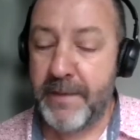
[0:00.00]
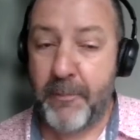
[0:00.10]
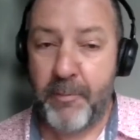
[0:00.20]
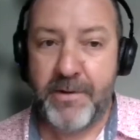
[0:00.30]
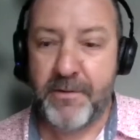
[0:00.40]
A
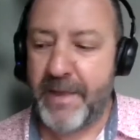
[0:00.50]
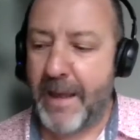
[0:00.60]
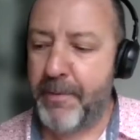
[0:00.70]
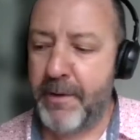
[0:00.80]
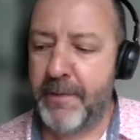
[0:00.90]
celebration of
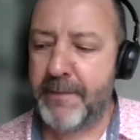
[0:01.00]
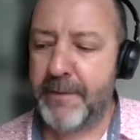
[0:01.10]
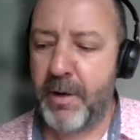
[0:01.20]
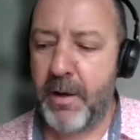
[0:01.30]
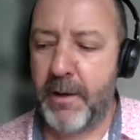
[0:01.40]
that person,
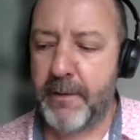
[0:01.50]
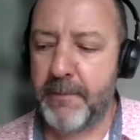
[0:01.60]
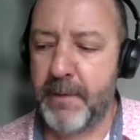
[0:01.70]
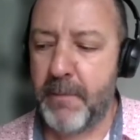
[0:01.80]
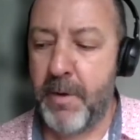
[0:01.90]
if you like,
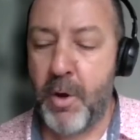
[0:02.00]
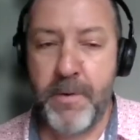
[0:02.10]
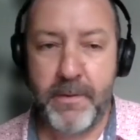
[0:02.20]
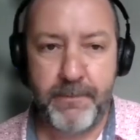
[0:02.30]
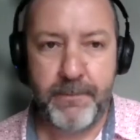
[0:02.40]
a
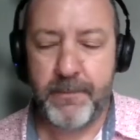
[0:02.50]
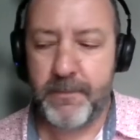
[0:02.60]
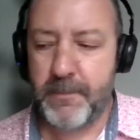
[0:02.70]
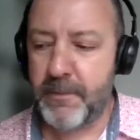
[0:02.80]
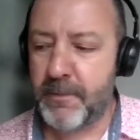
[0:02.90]
moment
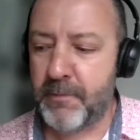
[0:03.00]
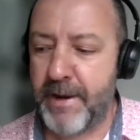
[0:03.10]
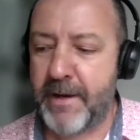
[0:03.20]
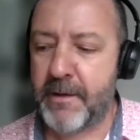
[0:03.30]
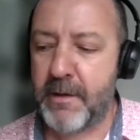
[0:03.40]
to
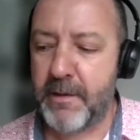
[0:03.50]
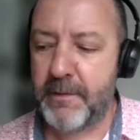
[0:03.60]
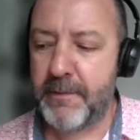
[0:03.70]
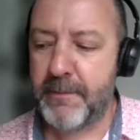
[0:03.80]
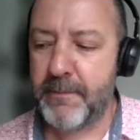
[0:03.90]

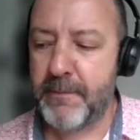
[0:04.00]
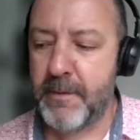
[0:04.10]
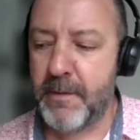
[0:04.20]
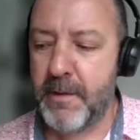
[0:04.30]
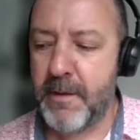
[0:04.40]
recognize
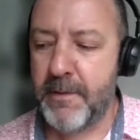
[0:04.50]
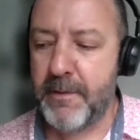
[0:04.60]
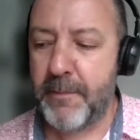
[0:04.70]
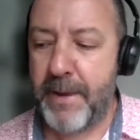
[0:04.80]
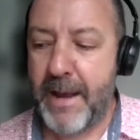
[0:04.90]

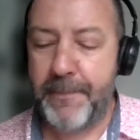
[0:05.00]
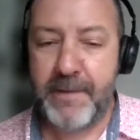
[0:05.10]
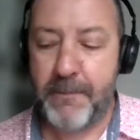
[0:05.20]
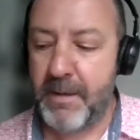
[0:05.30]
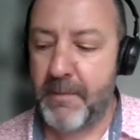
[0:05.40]
that
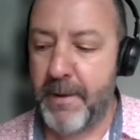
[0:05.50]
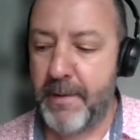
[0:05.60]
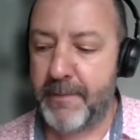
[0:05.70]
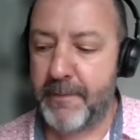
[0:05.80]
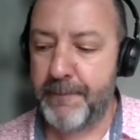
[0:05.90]
perhaps they'd been
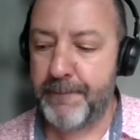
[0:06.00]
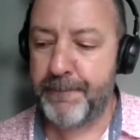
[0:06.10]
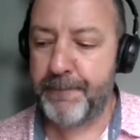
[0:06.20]
missed.